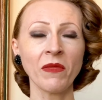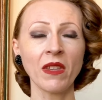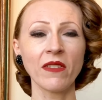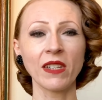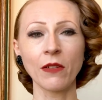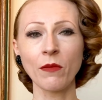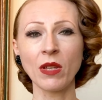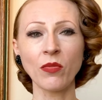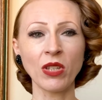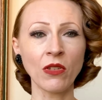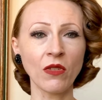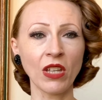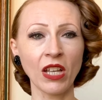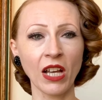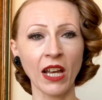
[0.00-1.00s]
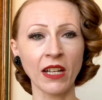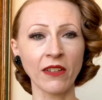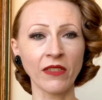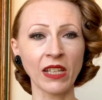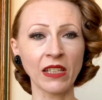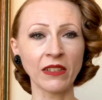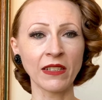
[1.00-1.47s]
So maybe you can kind of
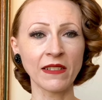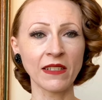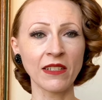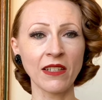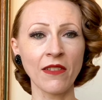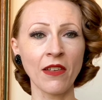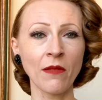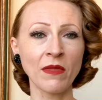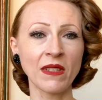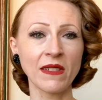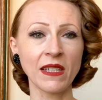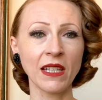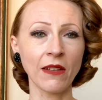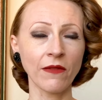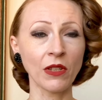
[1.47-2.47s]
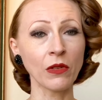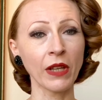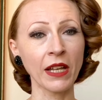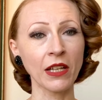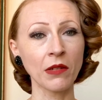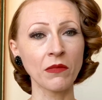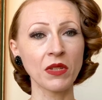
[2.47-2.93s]
like listen to them and see if you
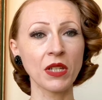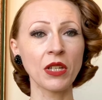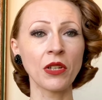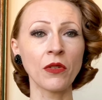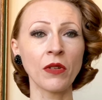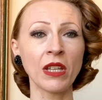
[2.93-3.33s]
like them too.